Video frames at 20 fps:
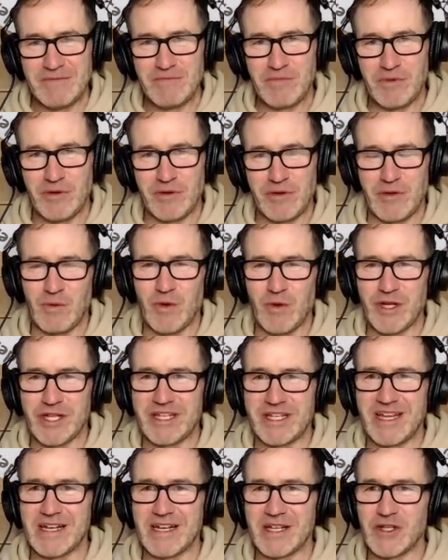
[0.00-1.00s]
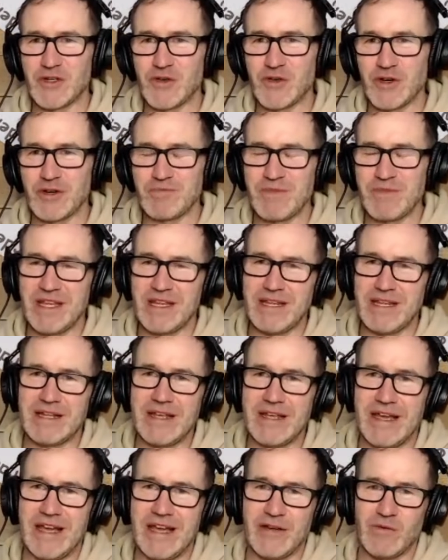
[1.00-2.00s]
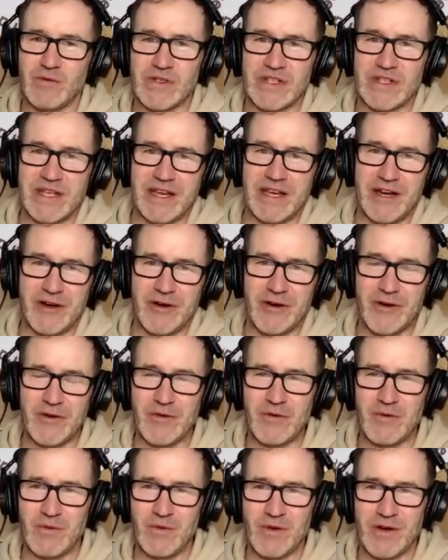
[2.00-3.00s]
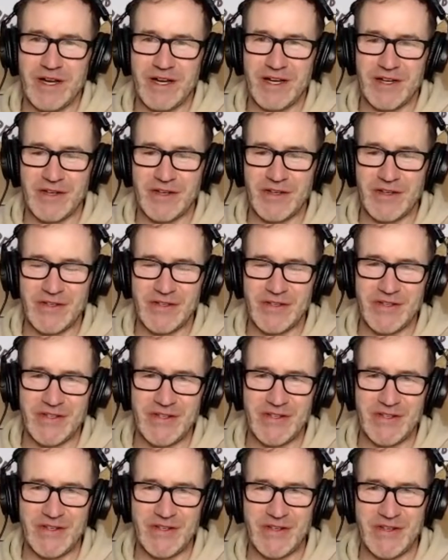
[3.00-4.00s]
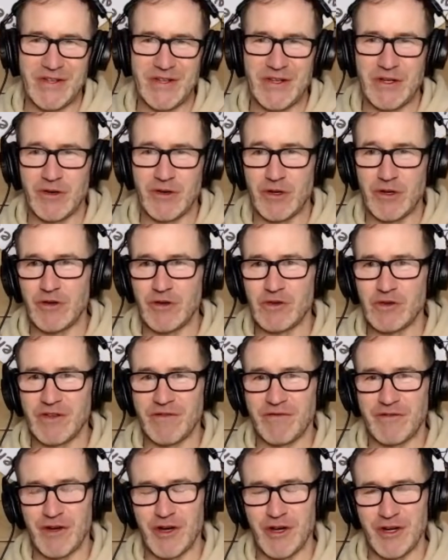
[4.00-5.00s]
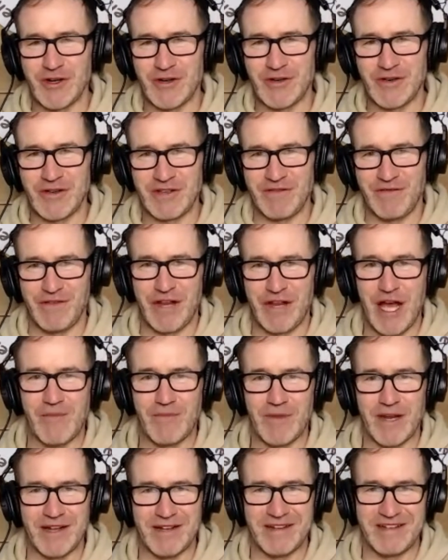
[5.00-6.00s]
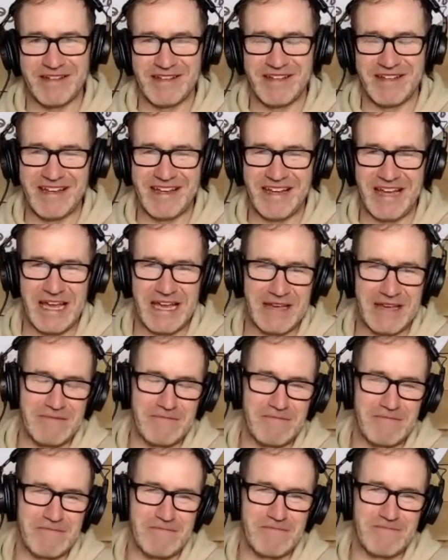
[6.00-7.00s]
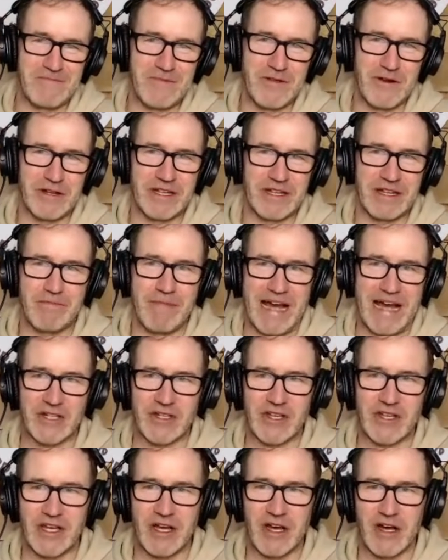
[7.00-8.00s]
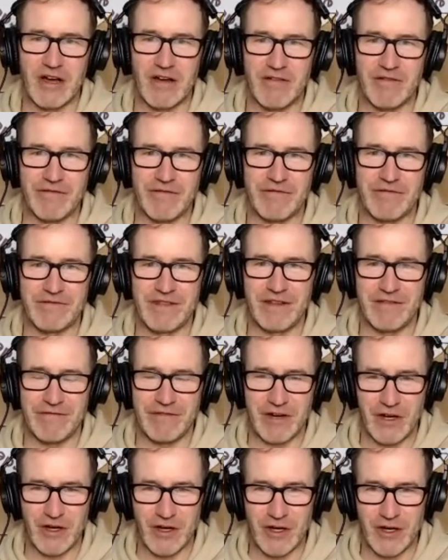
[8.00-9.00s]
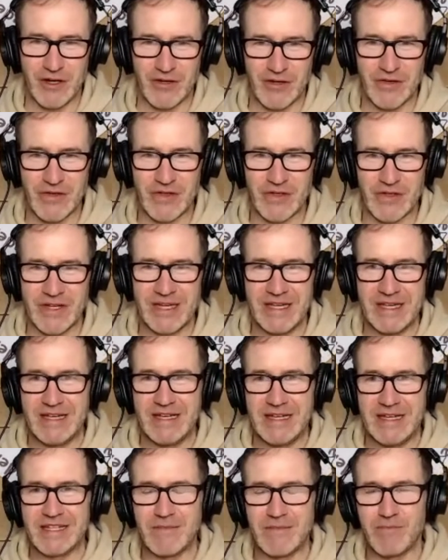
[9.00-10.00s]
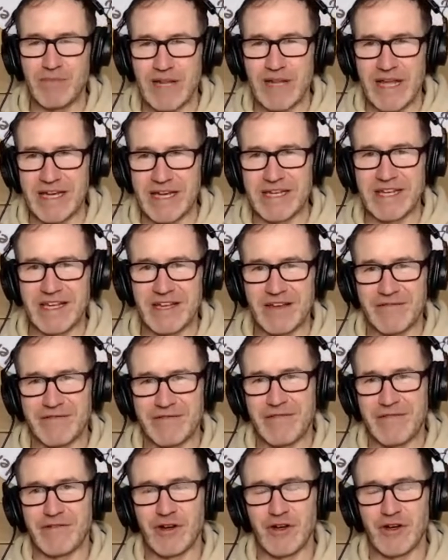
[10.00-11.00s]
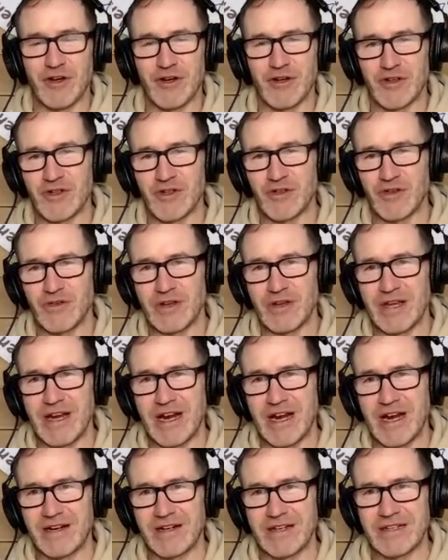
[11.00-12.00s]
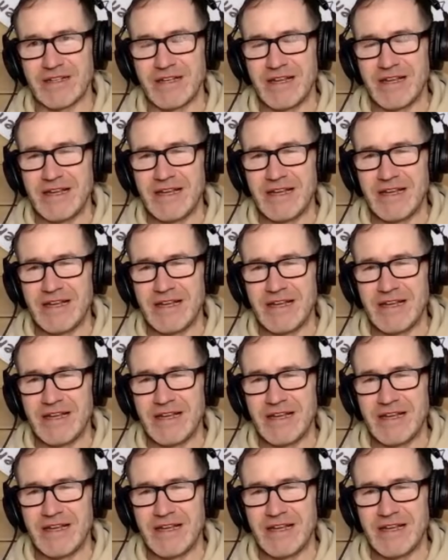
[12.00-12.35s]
But the one thing that struck me the day I was there was your use of color is phenomenal. The matching of different colors, the blending of different colors through the garden,